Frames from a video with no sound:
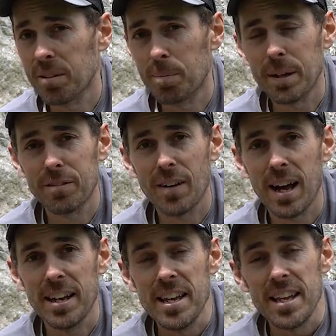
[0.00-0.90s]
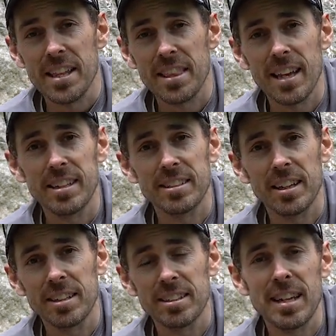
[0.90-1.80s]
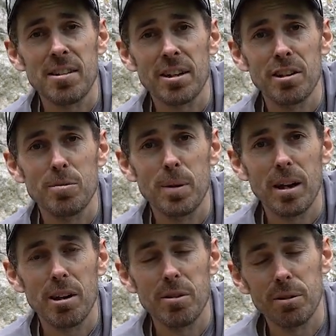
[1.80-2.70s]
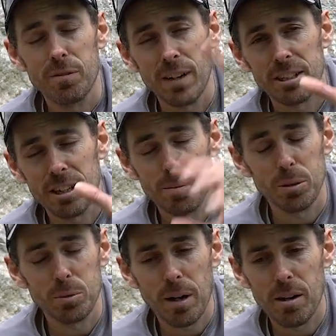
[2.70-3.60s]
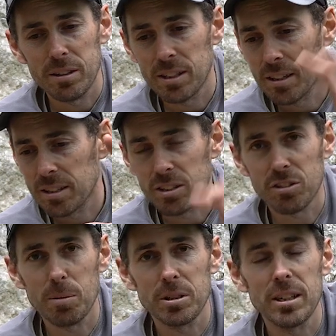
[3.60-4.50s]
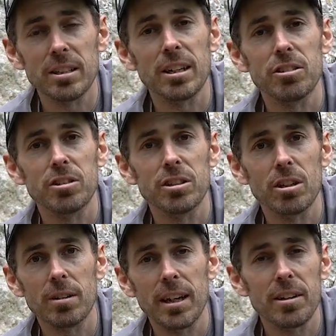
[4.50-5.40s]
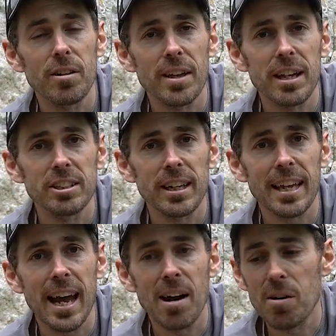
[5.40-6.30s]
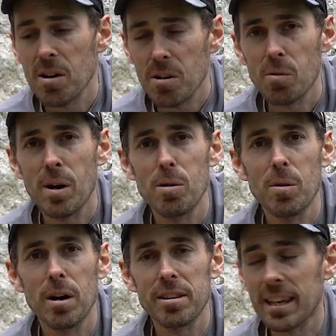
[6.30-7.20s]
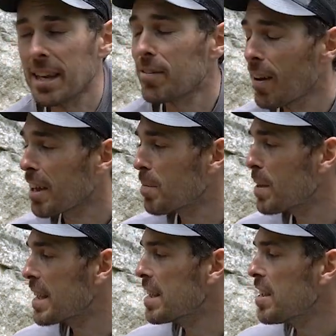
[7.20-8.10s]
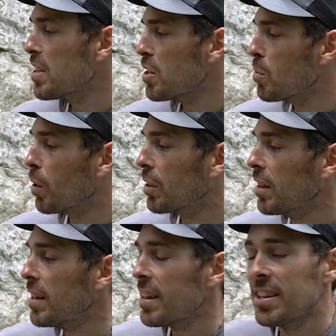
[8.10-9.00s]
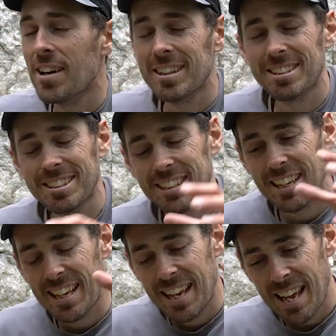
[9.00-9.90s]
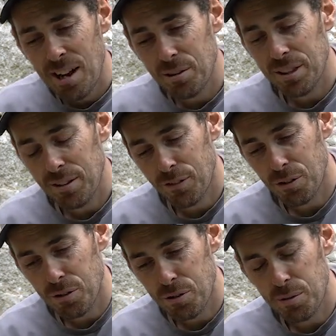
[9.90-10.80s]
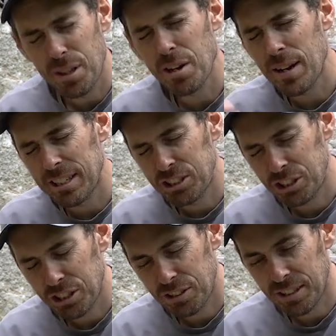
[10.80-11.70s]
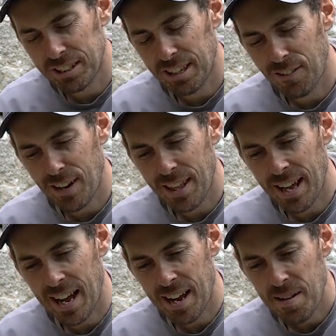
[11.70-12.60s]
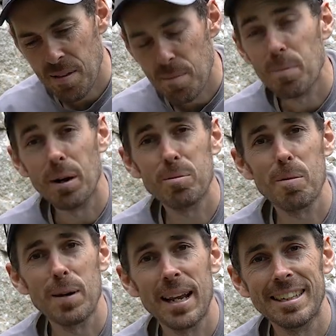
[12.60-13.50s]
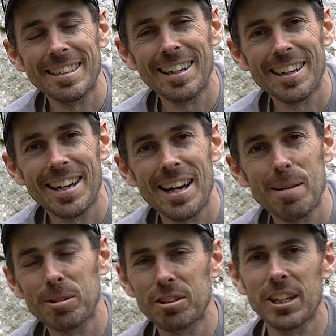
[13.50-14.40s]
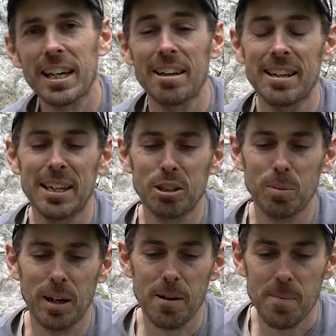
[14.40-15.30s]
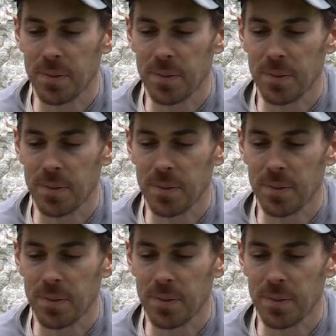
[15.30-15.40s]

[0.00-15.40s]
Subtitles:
Big fan. There's a discount code below. It'll flash up as well. It's in the description, etc. So click on there, check it out. Well worth it if, like me, you want nice healthy food with no added sugar and stuff like that, but a proper lazy like I am. So check out the links below.